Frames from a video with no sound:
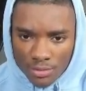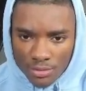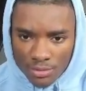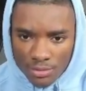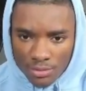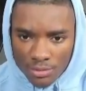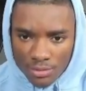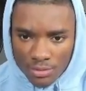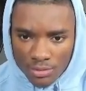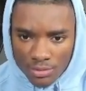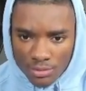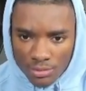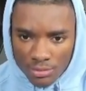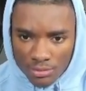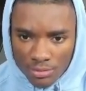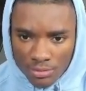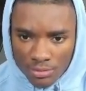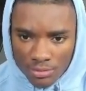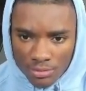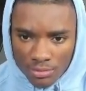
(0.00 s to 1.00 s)

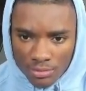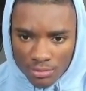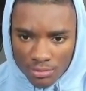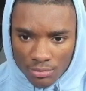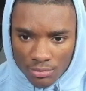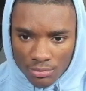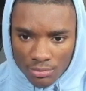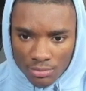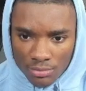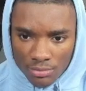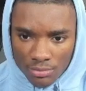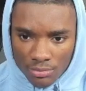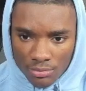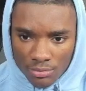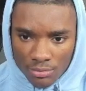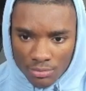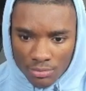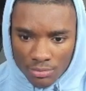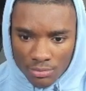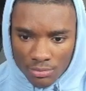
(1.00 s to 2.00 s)

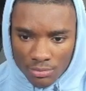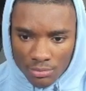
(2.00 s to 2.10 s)
(silent)